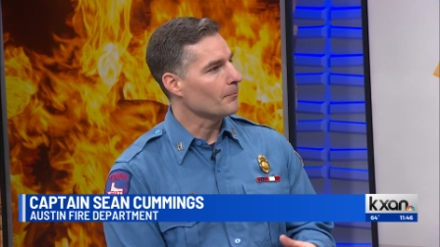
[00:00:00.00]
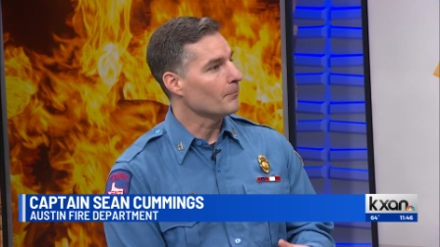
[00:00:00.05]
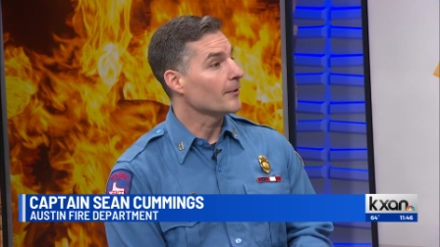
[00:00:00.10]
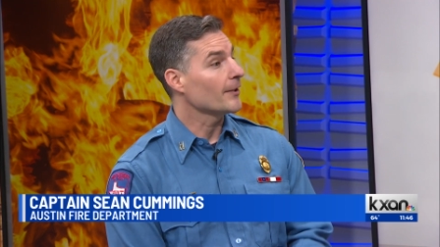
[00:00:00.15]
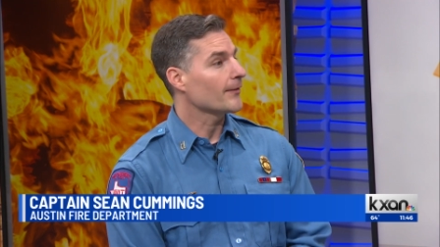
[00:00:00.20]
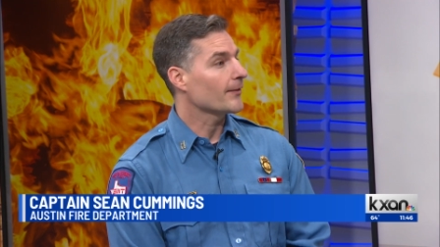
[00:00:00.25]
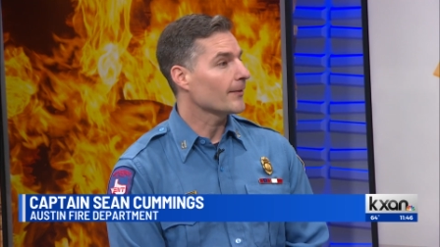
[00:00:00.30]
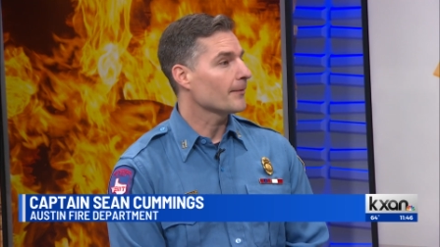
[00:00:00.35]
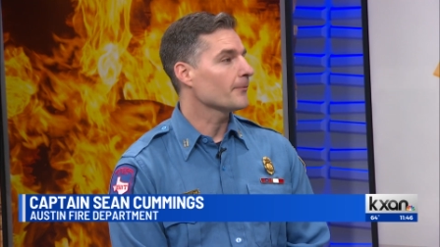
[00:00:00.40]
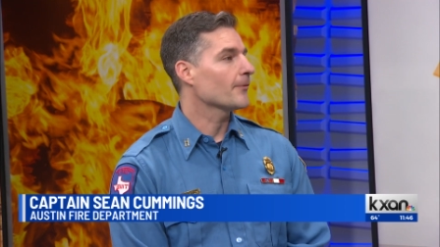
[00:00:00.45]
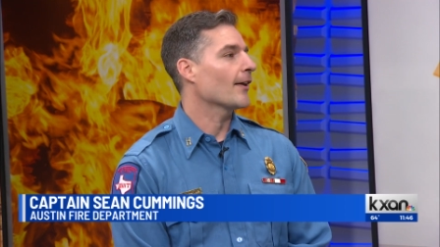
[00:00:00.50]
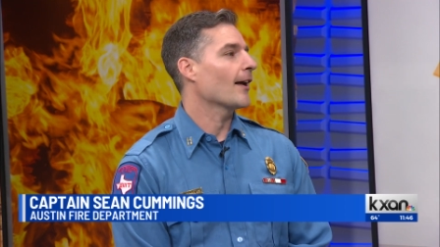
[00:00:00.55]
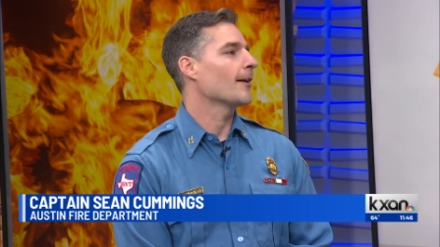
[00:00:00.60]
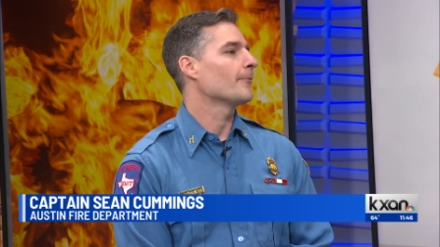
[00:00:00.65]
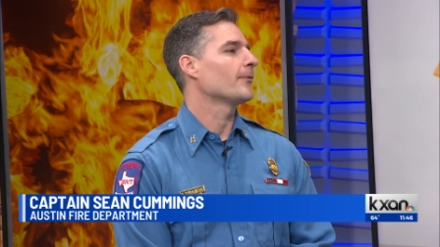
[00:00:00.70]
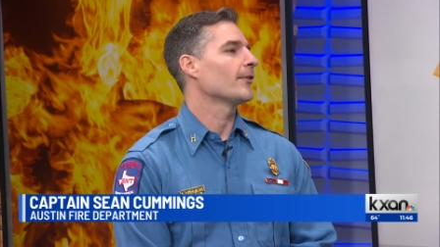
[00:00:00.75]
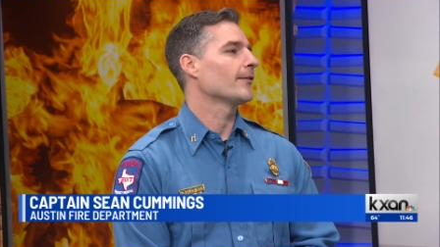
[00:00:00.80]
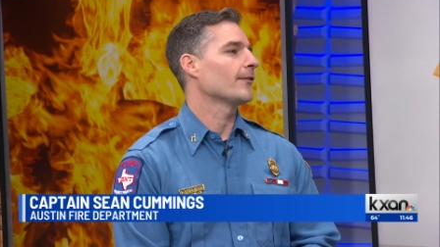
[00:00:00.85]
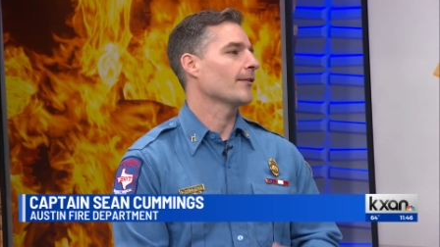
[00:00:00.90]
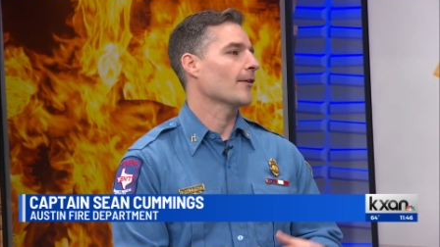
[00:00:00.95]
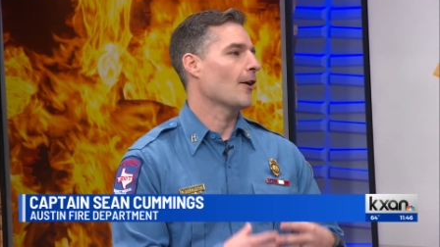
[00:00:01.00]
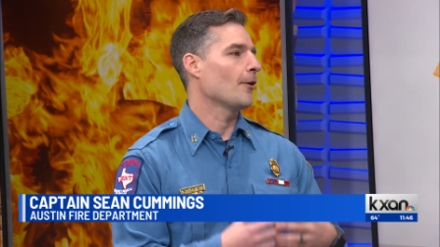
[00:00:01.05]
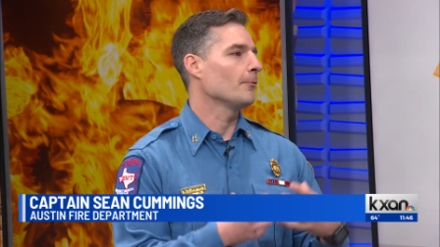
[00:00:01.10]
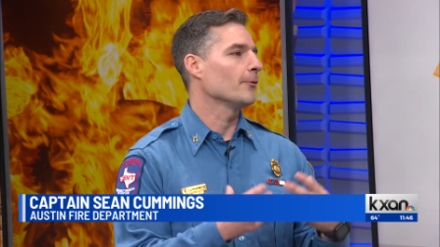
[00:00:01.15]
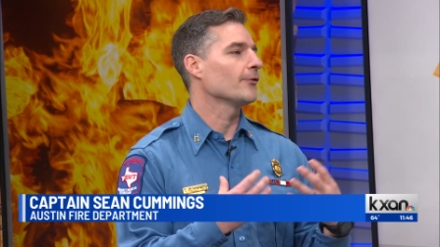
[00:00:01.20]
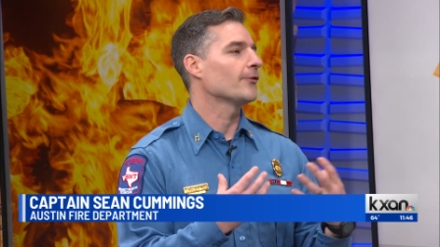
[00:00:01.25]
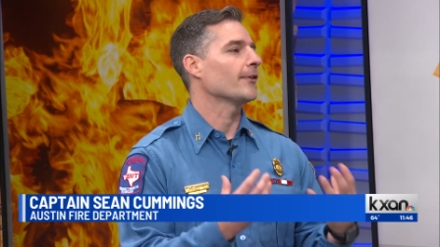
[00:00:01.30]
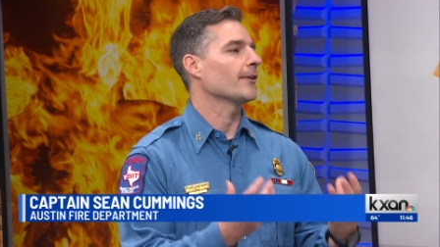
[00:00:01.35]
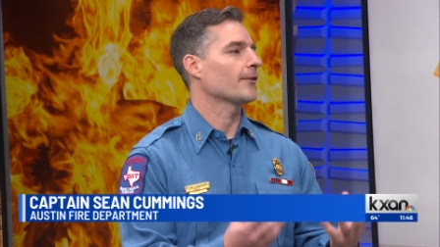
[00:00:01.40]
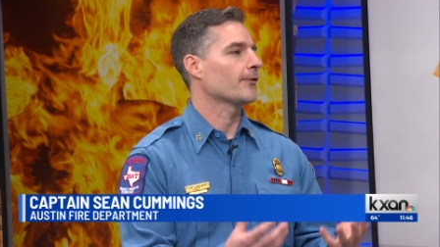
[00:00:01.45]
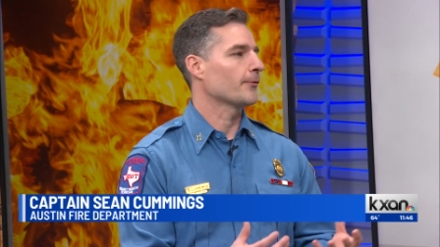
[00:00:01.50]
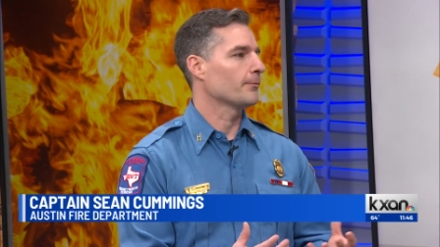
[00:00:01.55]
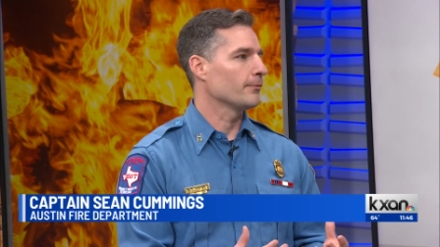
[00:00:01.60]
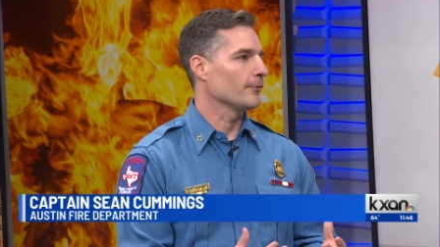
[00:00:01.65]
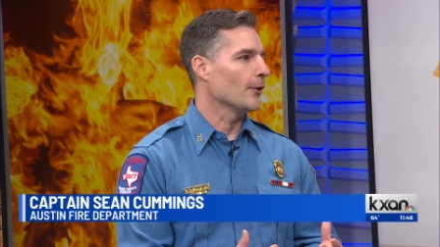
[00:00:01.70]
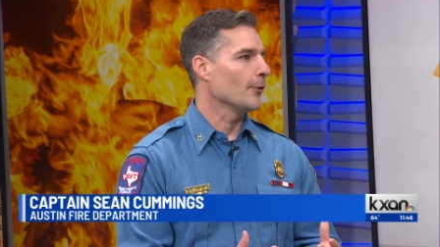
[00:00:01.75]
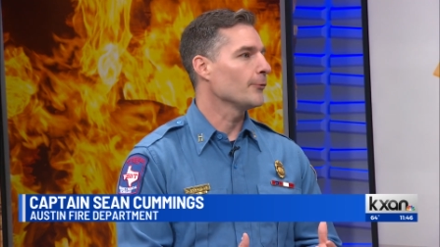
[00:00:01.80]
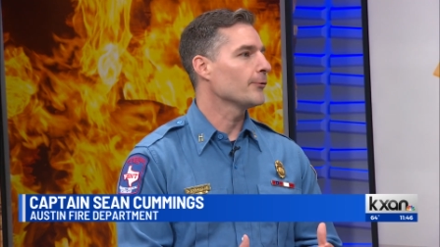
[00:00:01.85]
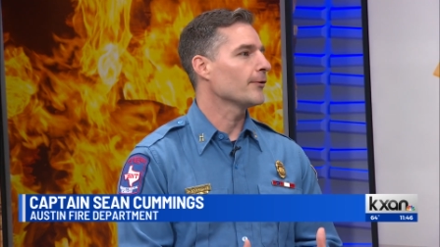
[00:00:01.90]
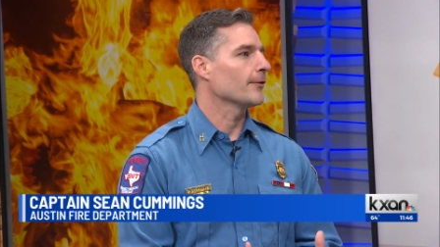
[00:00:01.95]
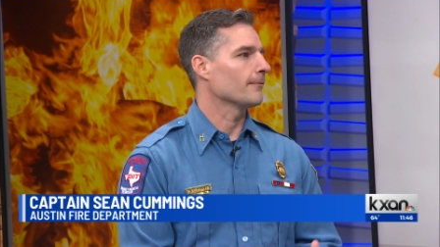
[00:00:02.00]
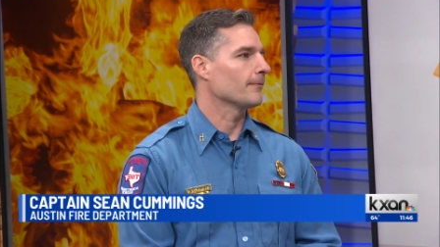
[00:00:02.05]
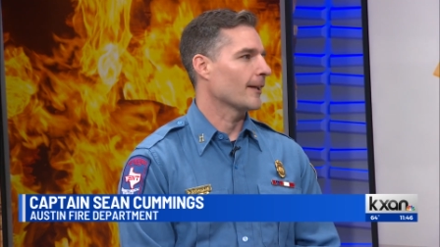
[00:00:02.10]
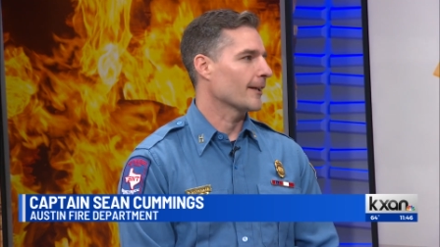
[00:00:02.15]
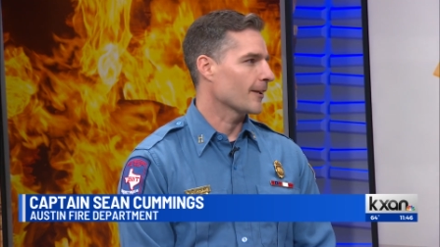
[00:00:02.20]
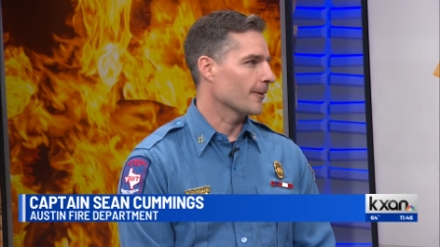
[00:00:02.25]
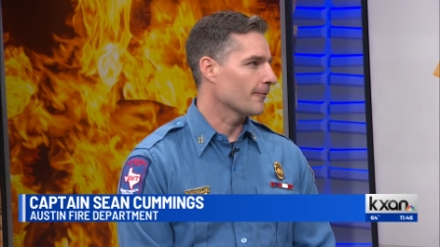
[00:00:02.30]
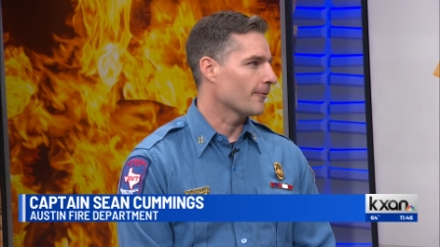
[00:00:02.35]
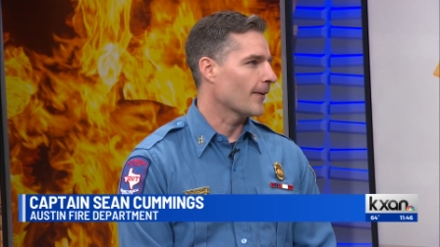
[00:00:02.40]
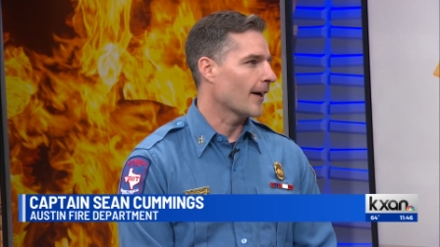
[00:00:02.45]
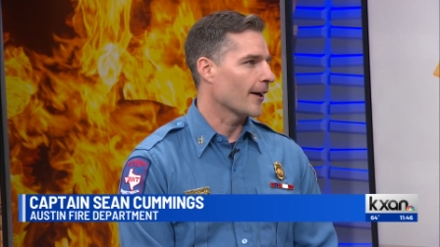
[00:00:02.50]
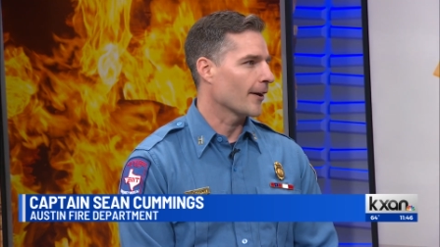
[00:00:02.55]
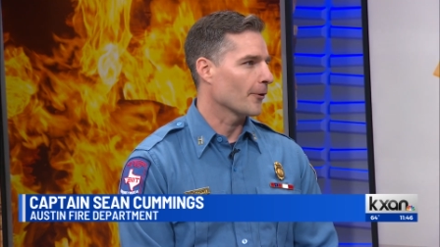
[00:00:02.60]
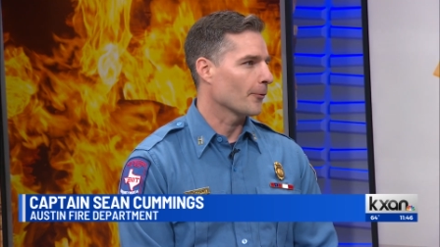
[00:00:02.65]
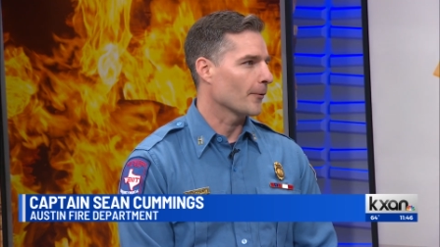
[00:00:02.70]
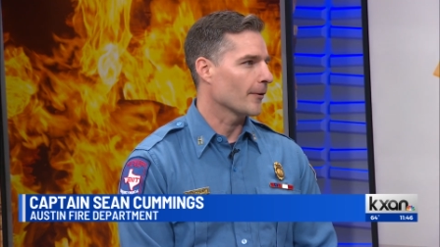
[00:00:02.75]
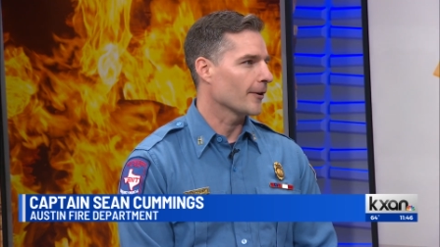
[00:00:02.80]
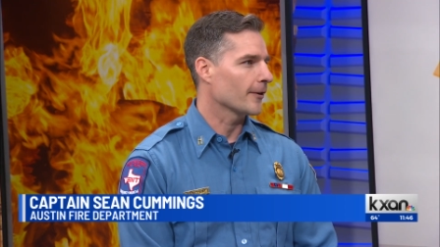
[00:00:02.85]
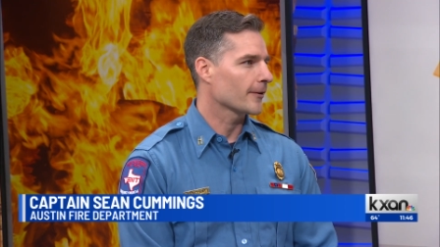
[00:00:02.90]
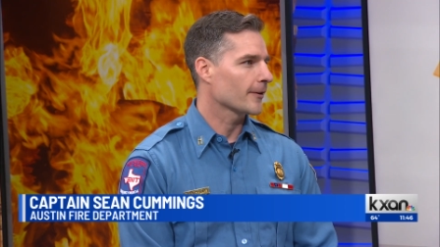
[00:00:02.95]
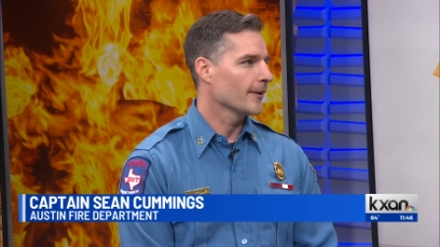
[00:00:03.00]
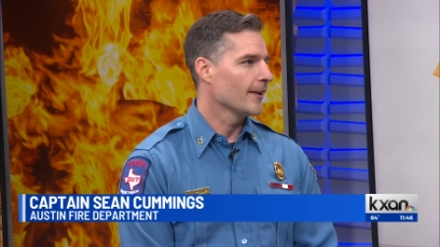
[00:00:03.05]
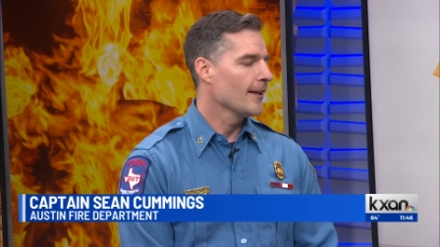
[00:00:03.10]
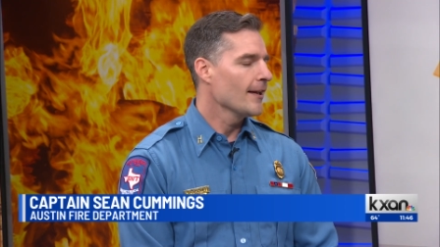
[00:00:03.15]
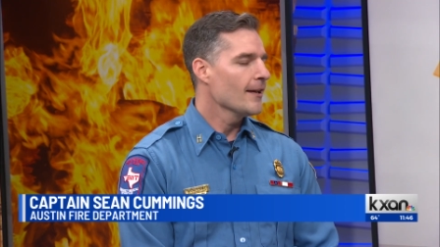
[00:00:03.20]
but sometimes it's almost explosive, like a firework.